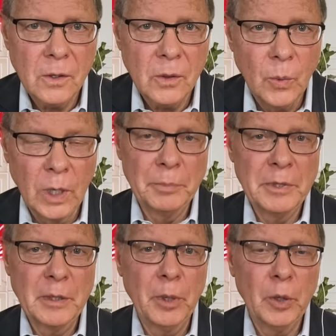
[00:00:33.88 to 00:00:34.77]
Welcome
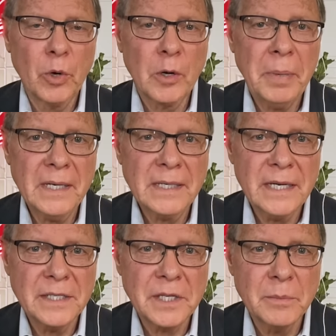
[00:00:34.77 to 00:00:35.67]
to the Bulwark
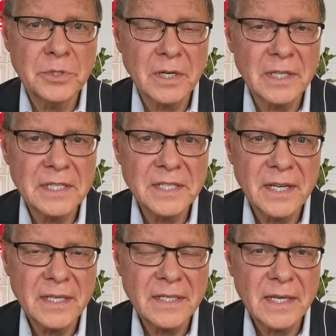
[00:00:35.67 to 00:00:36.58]
Podcast. I'm Charlie
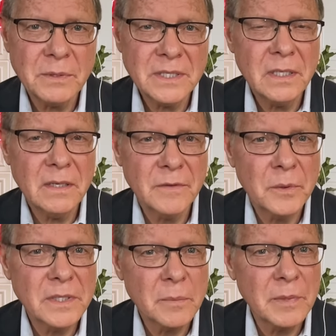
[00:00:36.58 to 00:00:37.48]
Sykes. I was thinking of
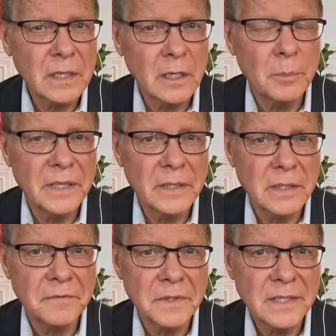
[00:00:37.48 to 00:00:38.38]
doing something a little bit
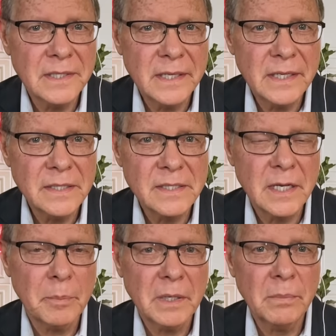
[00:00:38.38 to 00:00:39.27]
different today,
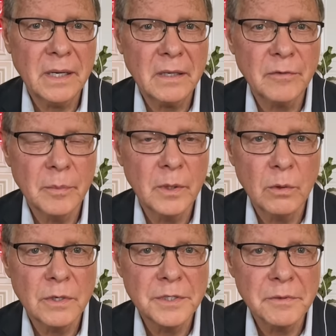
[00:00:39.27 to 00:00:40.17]
stepping back from the
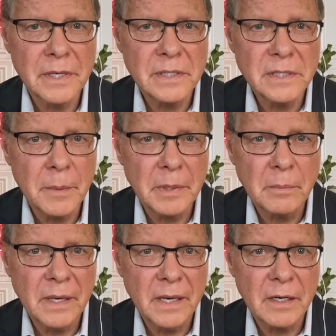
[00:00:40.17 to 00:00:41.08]
horse race,
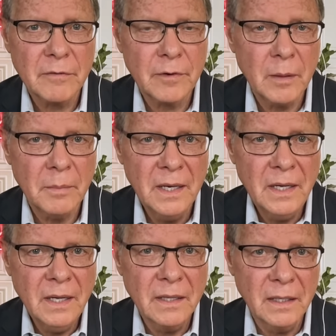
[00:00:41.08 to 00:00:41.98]
stepping back from
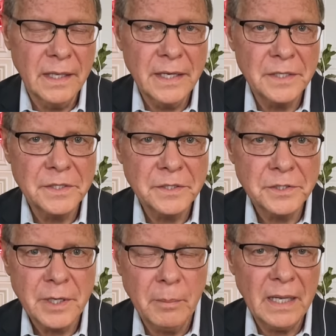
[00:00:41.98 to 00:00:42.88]
the latest
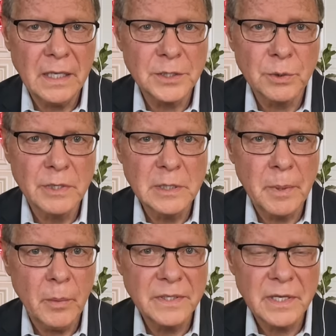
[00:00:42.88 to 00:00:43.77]
shambolic stories
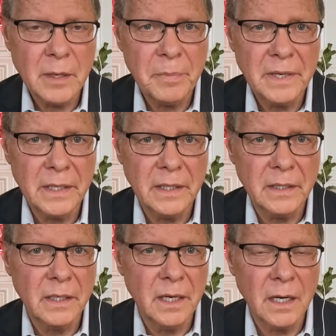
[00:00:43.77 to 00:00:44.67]
about what's happening
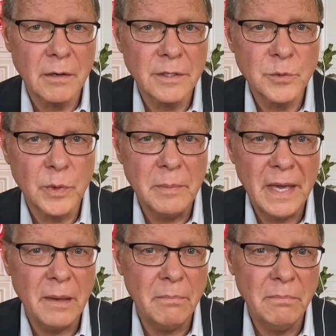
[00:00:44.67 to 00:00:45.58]
in Congress. We
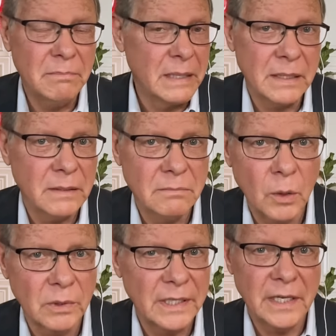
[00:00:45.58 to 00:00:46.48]
may be
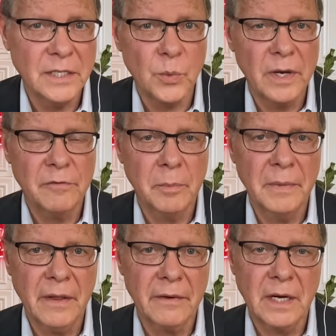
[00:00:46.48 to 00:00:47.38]
only days away from
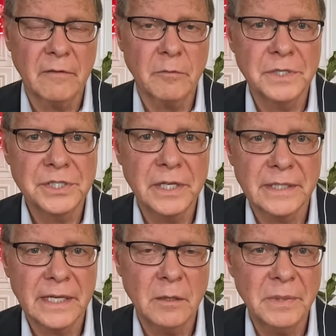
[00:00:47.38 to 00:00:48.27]
another government
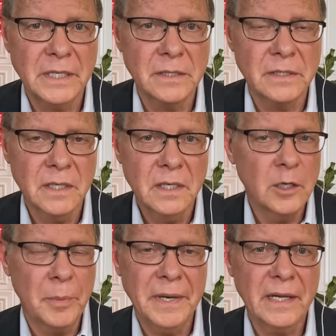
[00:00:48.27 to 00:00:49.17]
shutdown because
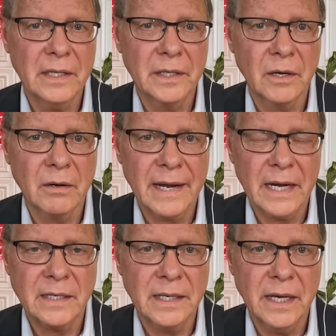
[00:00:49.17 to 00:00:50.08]
nobody can get their
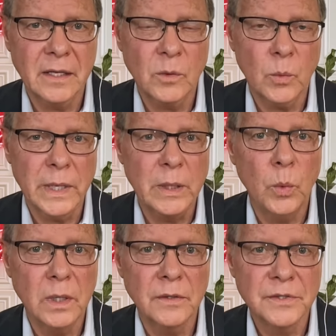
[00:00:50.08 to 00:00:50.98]
act together. We
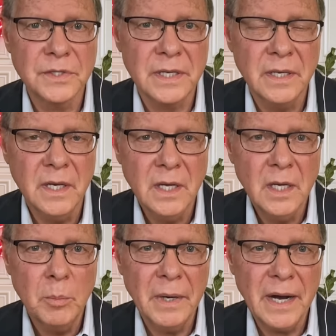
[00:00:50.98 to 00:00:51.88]
will see.
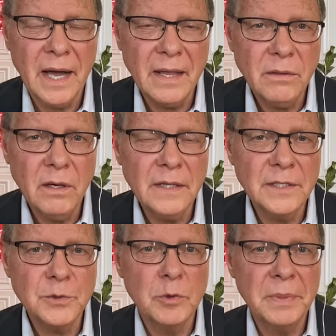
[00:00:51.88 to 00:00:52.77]
But I thought
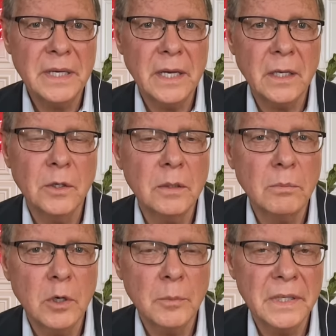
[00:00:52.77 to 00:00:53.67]
this would be a good moment